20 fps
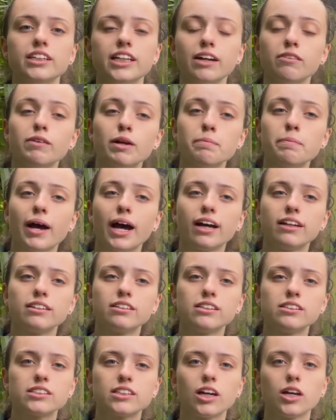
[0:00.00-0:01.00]
Now red
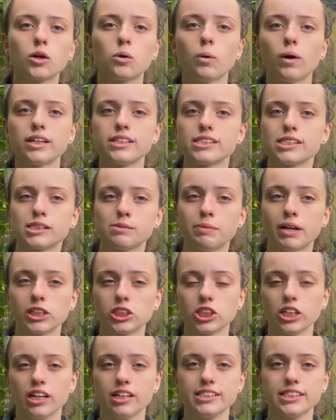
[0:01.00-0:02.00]
pandas are quite a
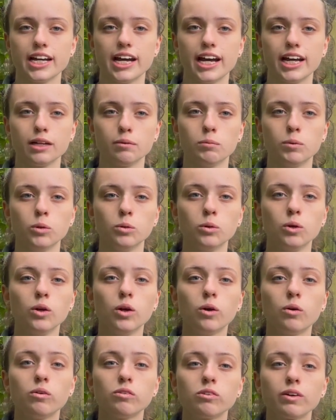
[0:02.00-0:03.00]
specialised animal,
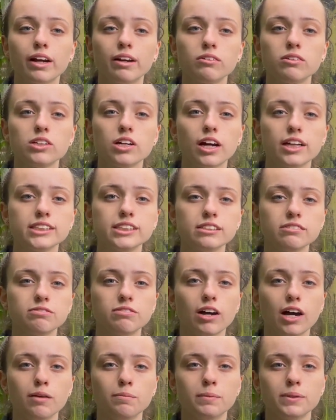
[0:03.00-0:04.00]
with around
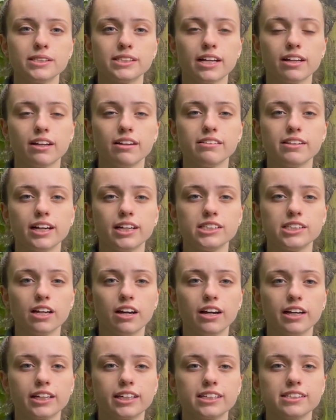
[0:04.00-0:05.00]
95% of their
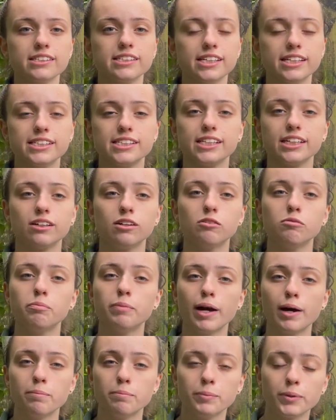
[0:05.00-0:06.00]
diet consisting of
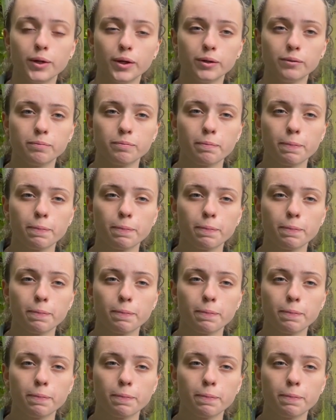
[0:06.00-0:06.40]
bamboo.